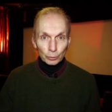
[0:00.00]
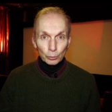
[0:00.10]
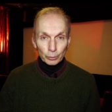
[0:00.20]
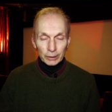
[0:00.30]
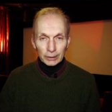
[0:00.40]

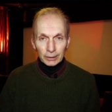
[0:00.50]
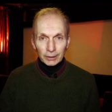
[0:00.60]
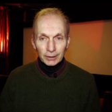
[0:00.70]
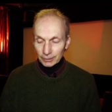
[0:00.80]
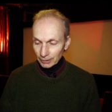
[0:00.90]
gory
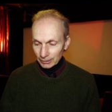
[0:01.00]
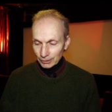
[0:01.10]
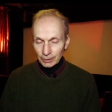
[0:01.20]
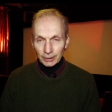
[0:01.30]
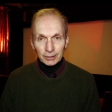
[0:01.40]

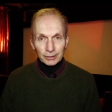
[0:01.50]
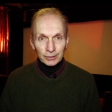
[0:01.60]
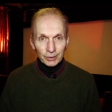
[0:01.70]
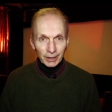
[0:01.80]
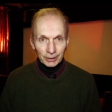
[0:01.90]
nineteen
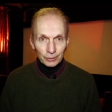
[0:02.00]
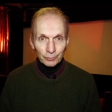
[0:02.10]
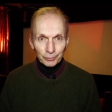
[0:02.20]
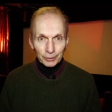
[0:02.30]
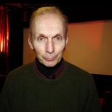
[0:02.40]
nineties
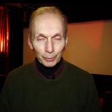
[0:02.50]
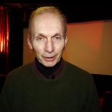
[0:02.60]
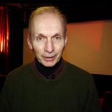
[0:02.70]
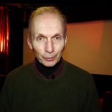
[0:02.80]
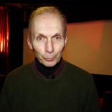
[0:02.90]
action film
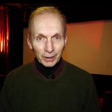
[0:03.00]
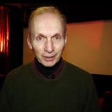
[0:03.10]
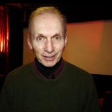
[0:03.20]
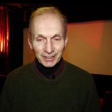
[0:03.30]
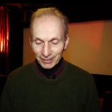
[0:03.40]
without the
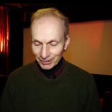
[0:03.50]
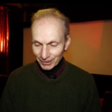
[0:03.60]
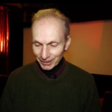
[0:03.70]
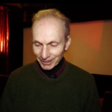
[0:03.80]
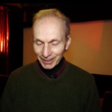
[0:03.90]
one-liners,
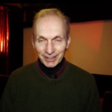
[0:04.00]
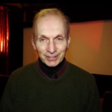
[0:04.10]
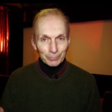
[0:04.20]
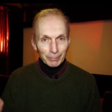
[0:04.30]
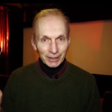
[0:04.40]

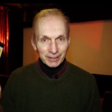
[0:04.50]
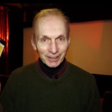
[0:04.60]
as the main